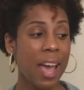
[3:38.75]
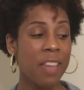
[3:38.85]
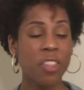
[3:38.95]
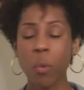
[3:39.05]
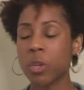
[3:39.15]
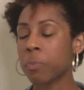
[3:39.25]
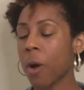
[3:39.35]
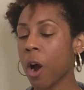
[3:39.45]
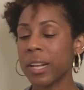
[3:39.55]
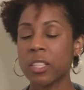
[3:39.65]
There was
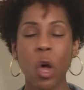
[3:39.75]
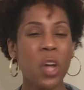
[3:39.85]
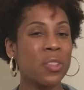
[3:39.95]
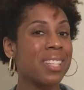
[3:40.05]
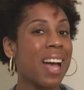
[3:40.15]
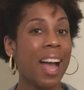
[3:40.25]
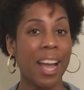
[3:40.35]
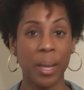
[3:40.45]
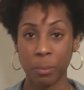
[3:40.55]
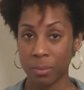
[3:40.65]
parties all the
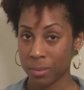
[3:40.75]
time.